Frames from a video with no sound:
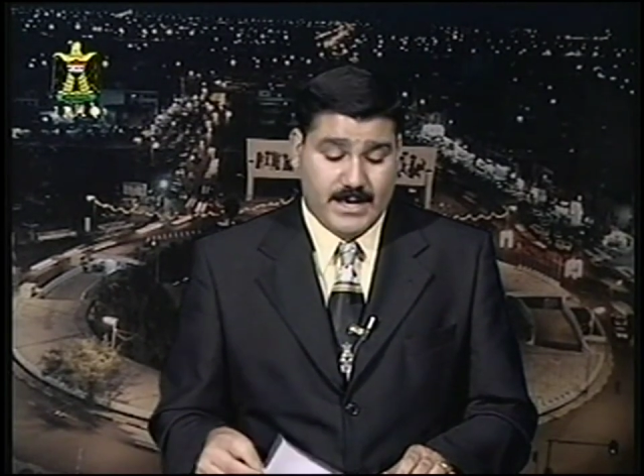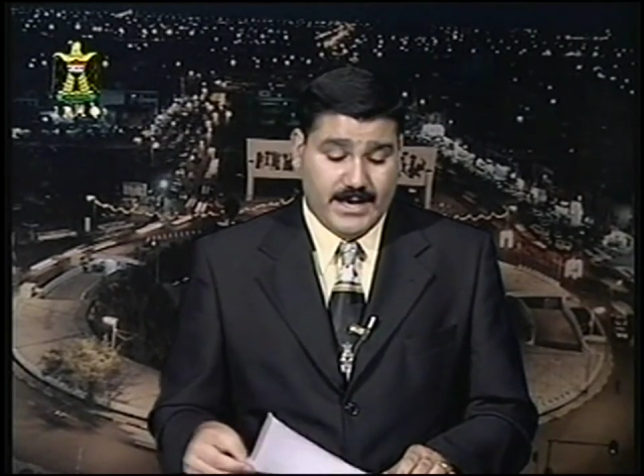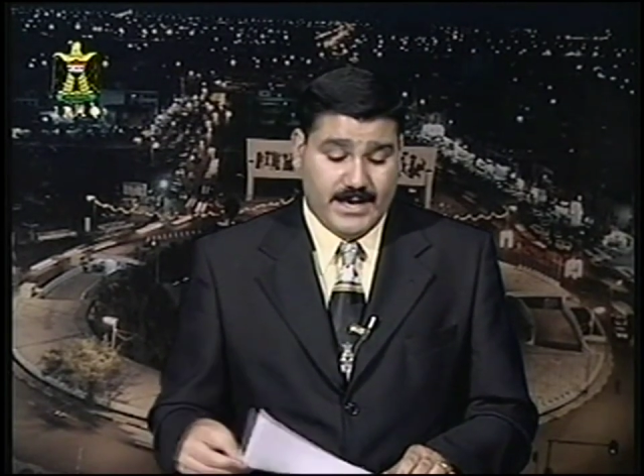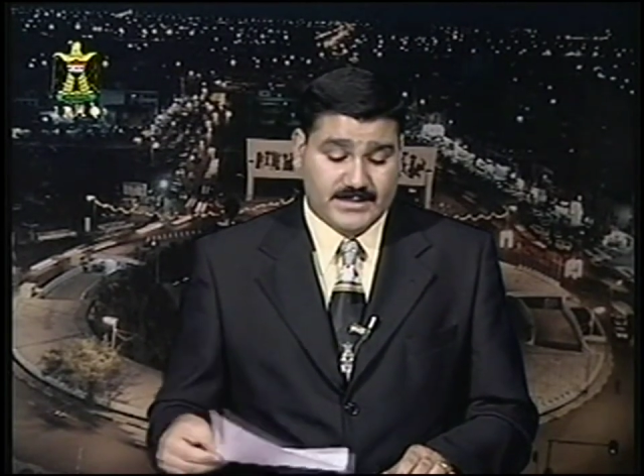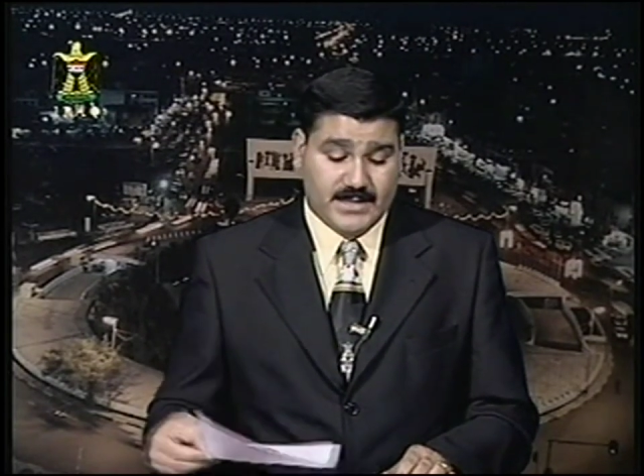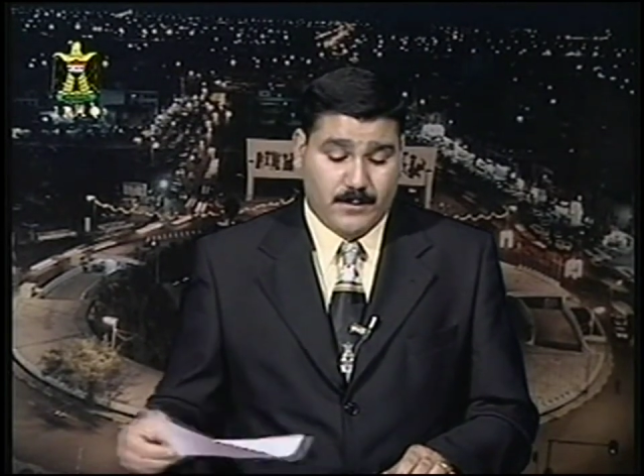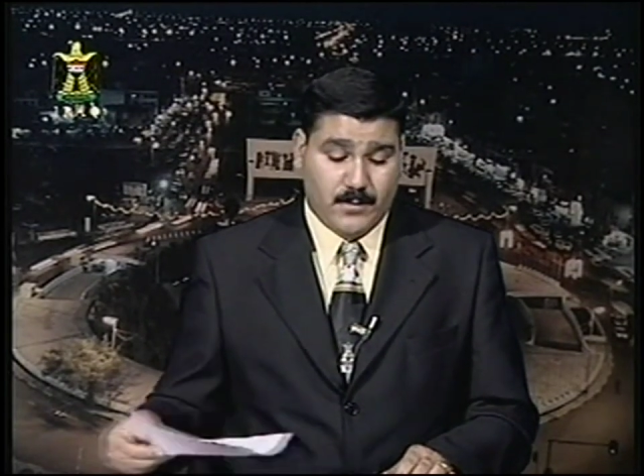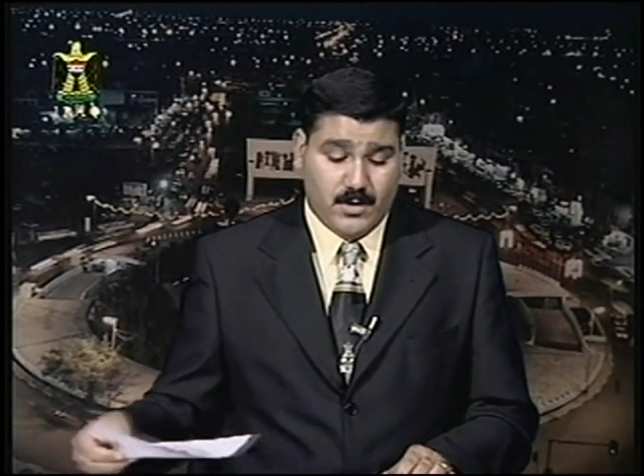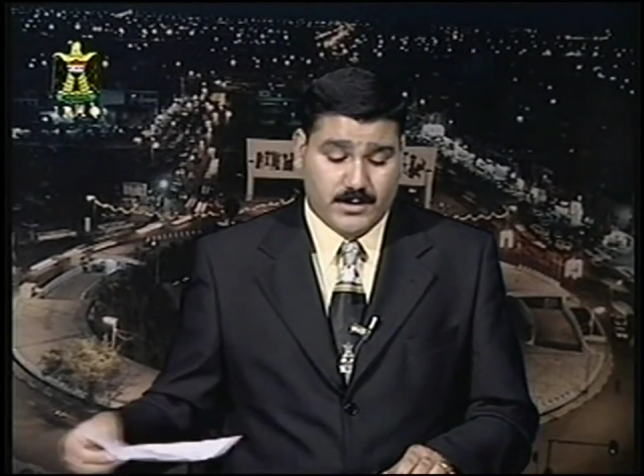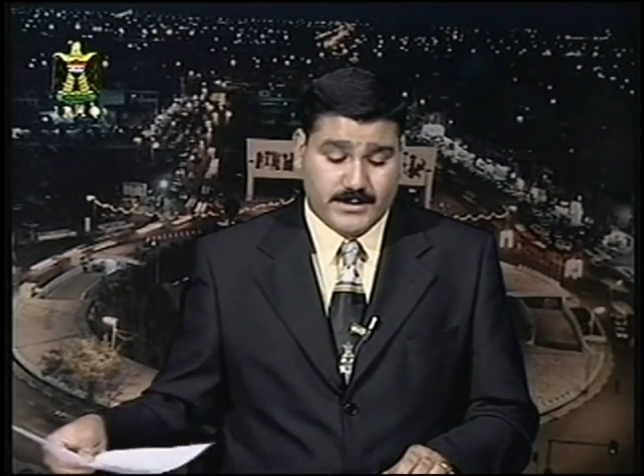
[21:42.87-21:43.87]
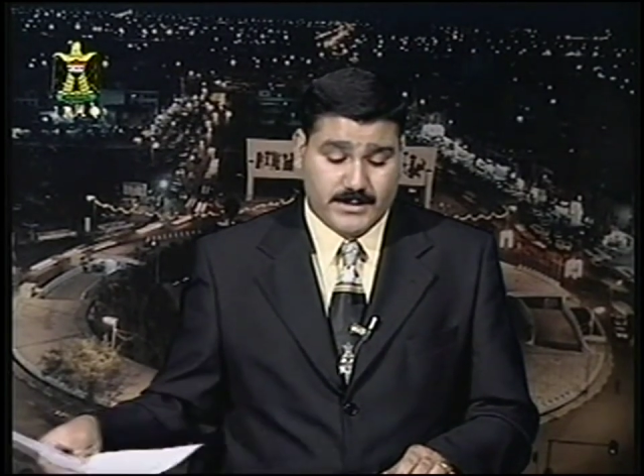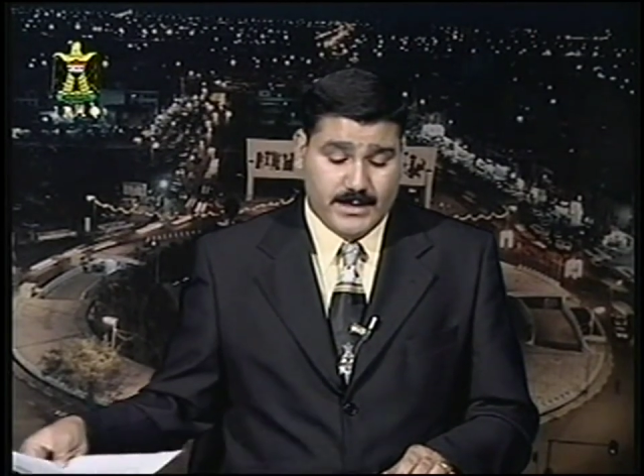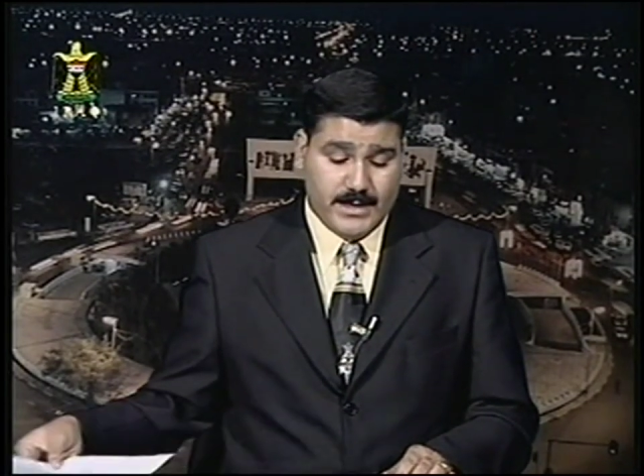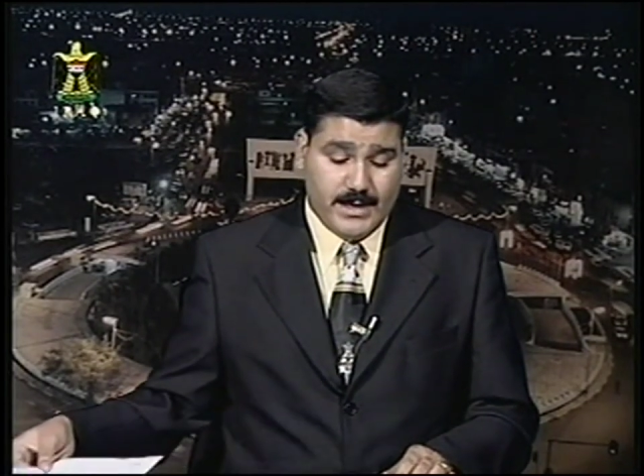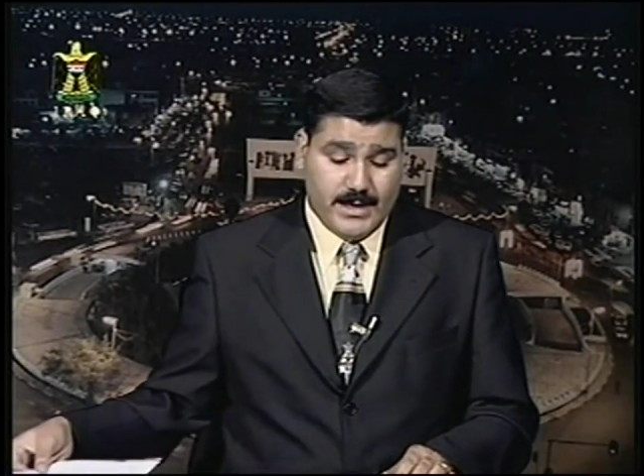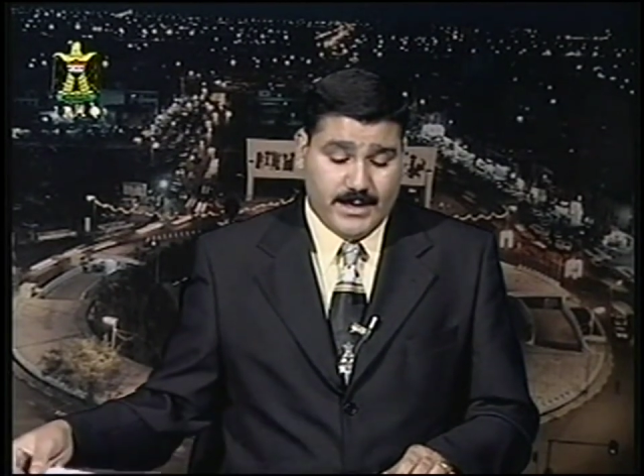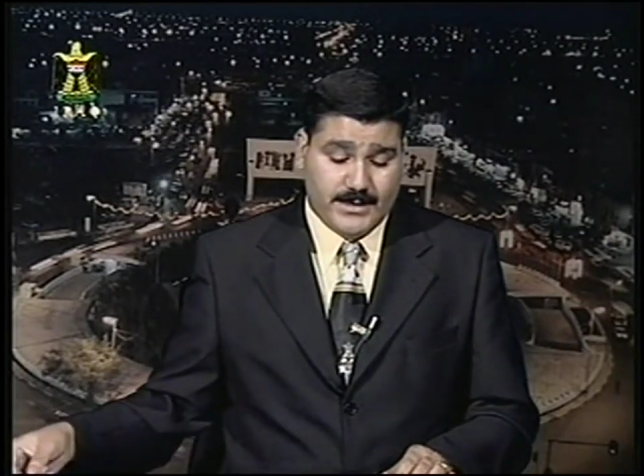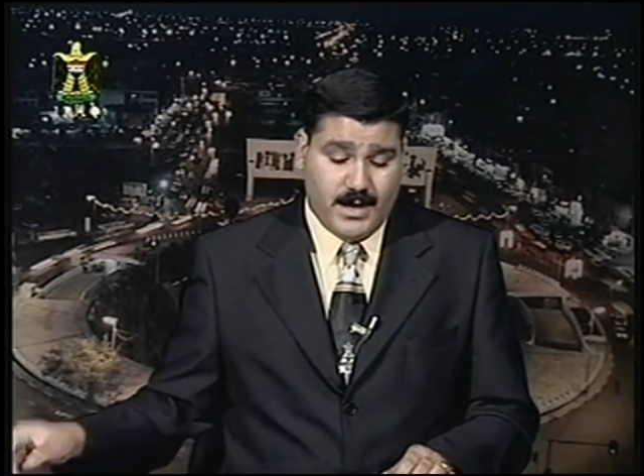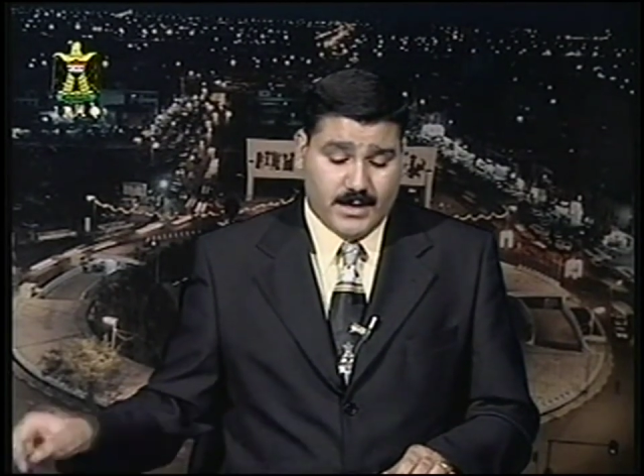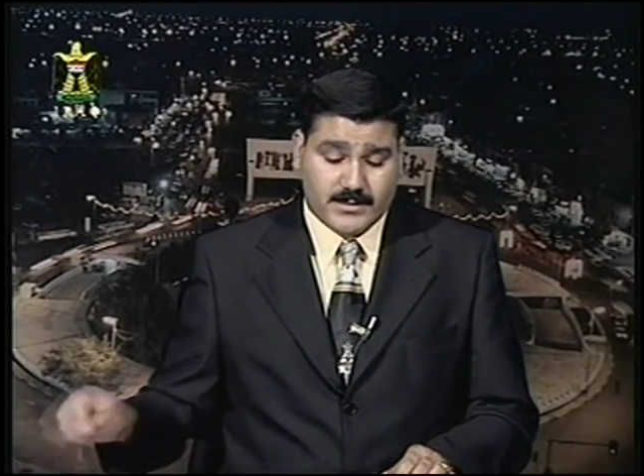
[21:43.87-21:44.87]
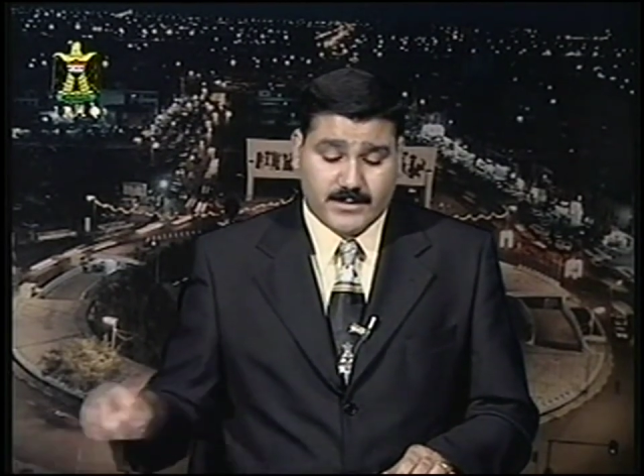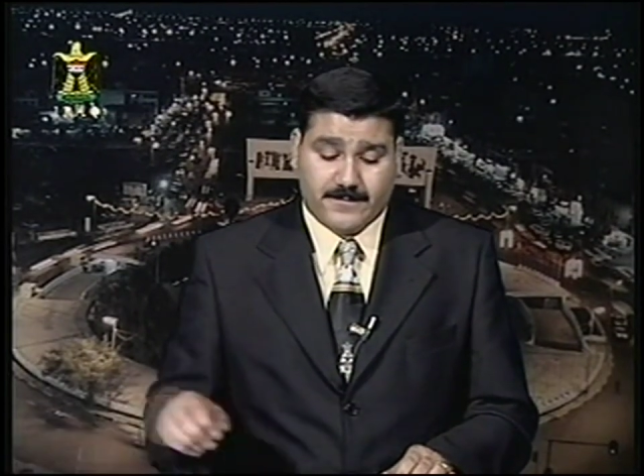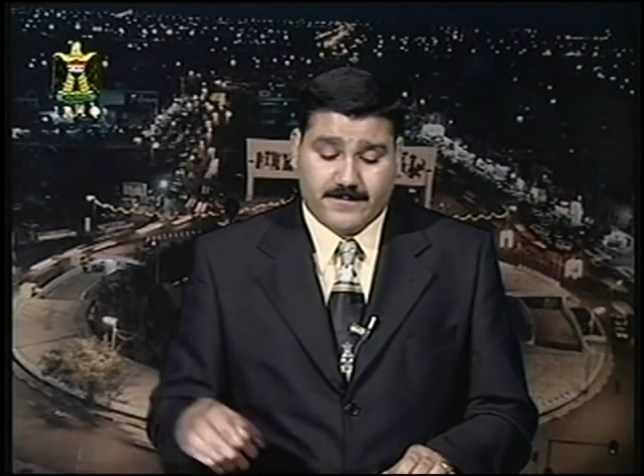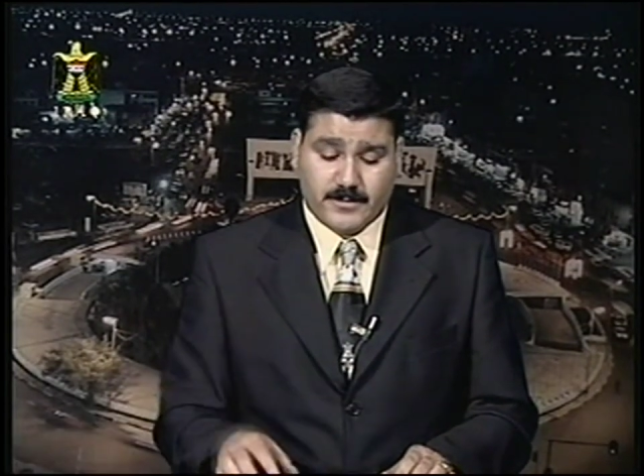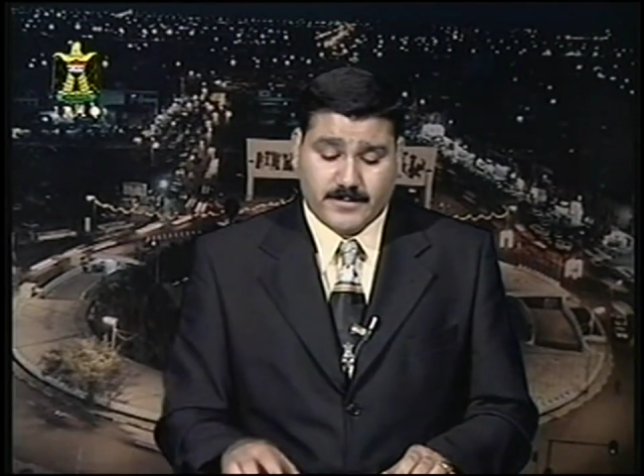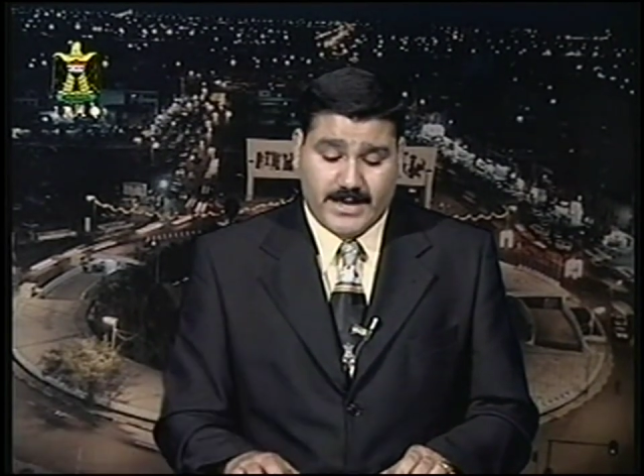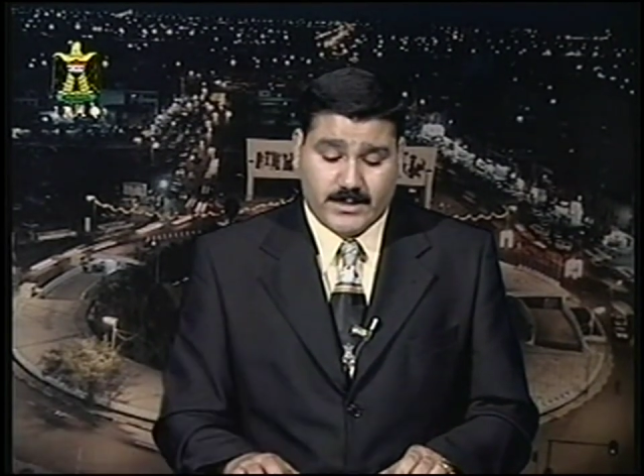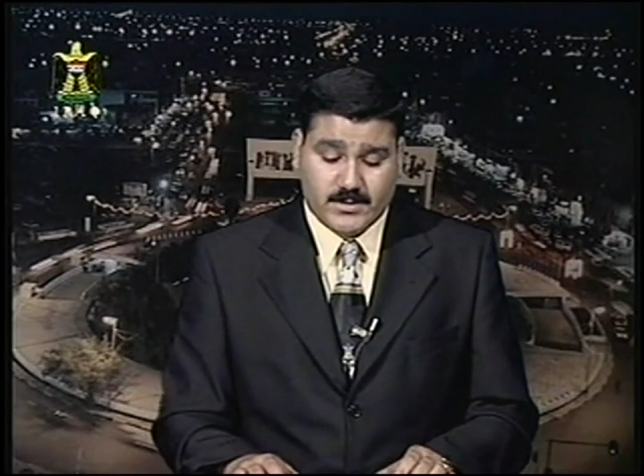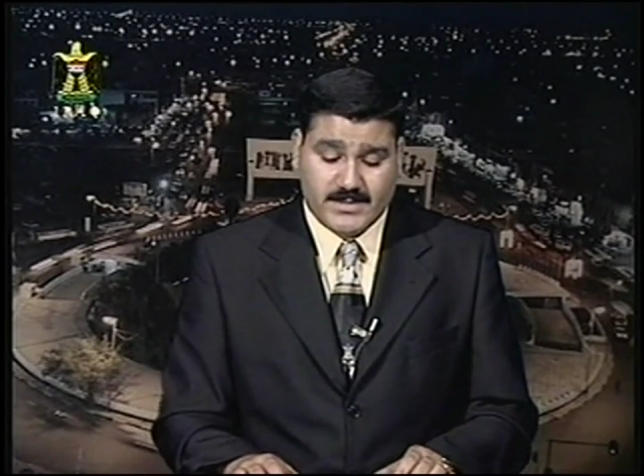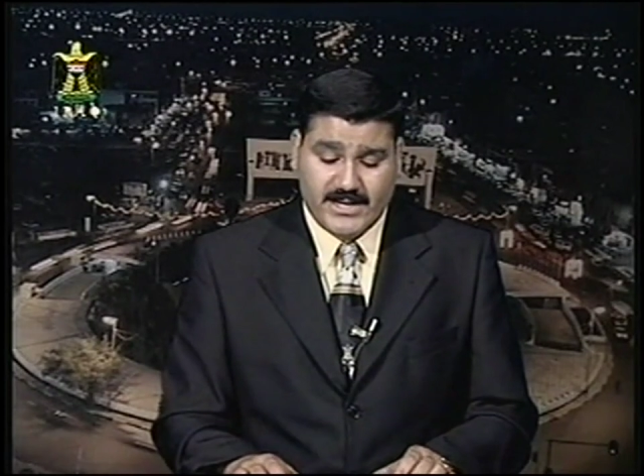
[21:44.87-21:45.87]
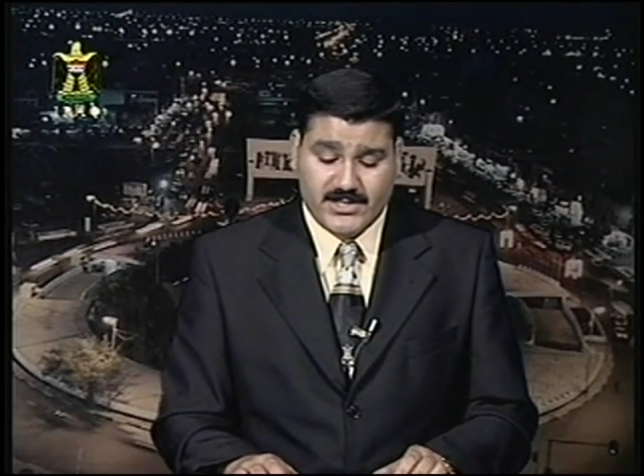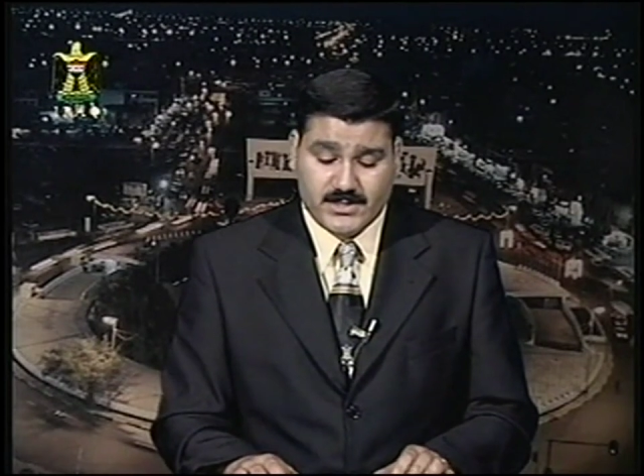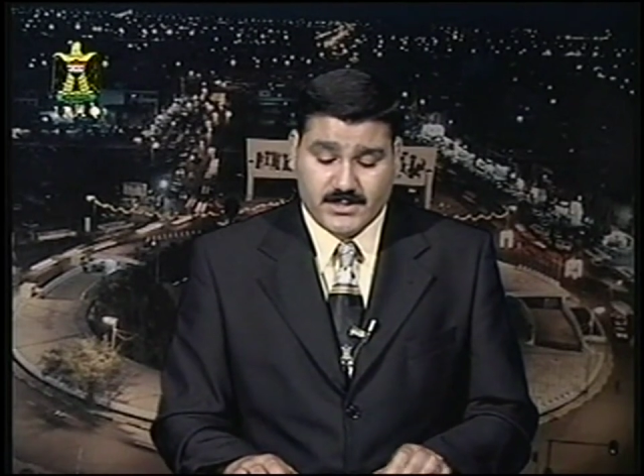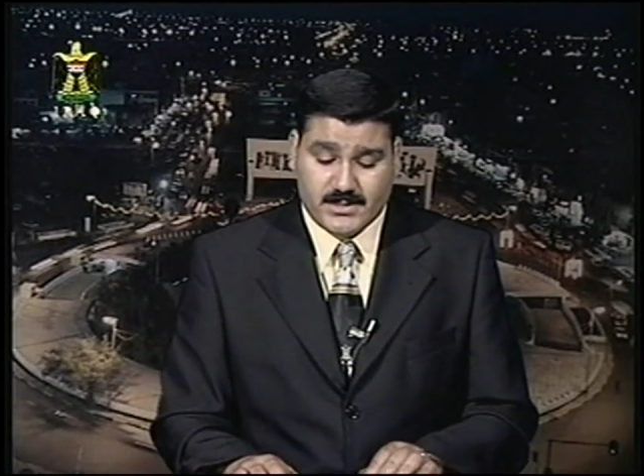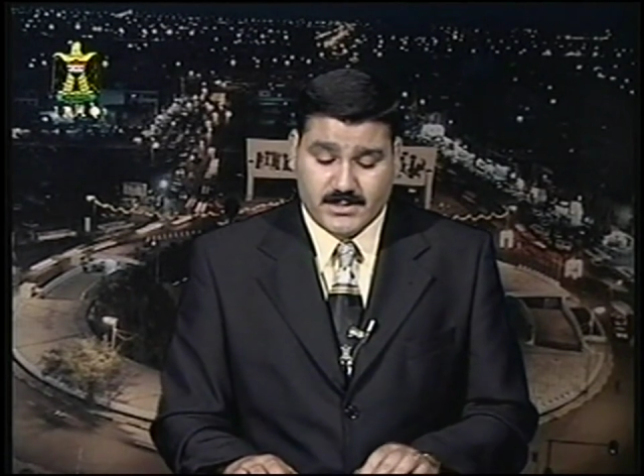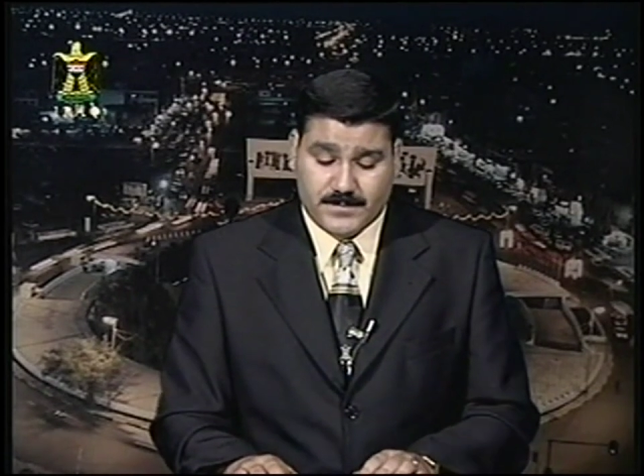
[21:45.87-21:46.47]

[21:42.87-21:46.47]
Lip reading: and upon an unconfirmed accusations,